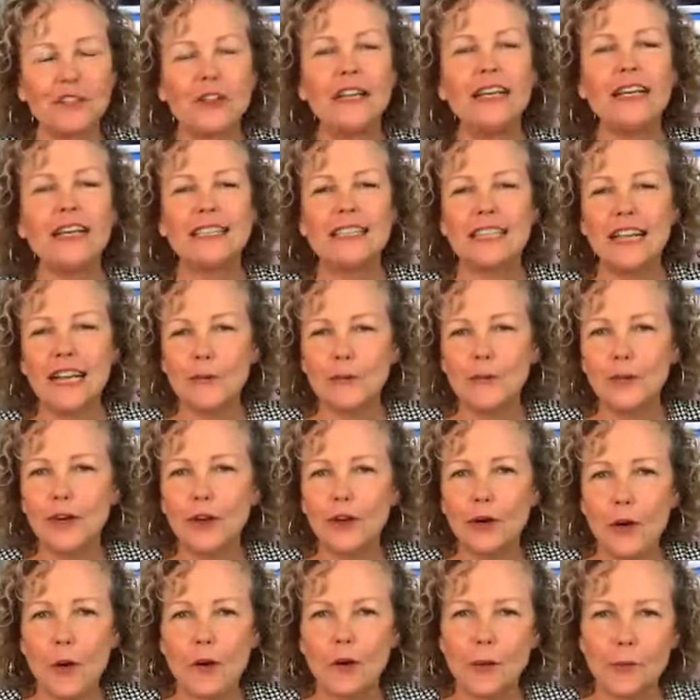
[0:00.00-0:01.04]
So like I said, I'm
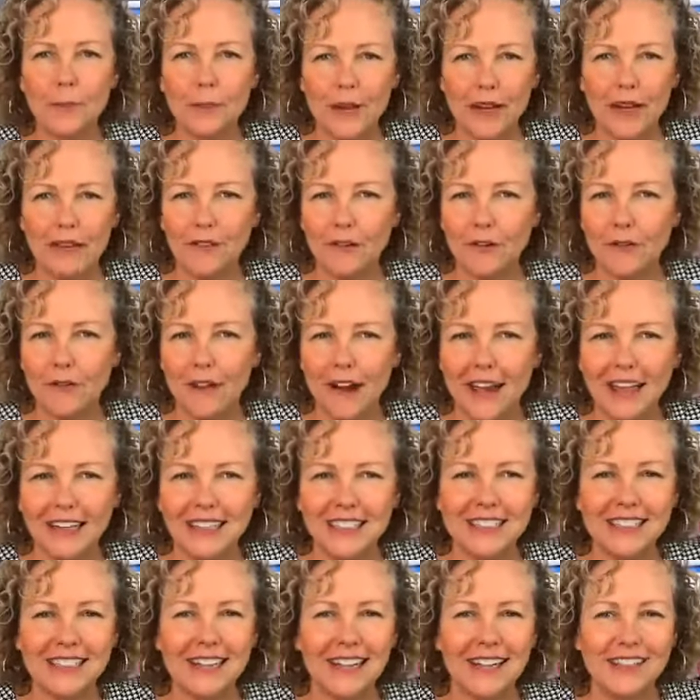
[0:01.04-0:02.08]
going to go on a bit of a
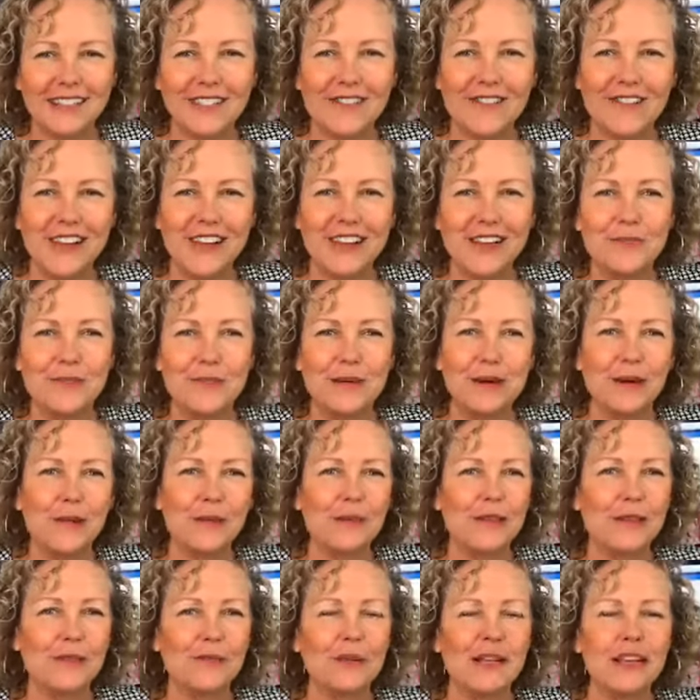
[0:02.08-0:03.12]
rant today, so I want you to
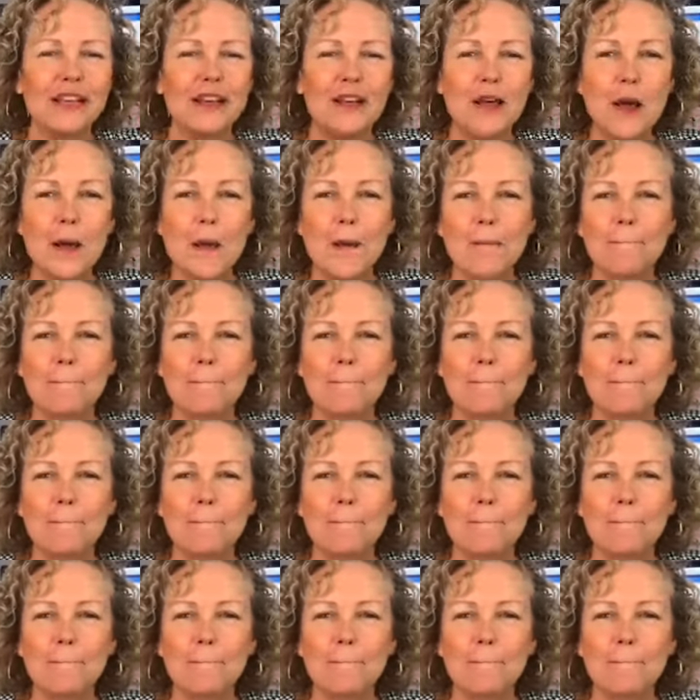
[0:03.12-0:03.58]
bear with me.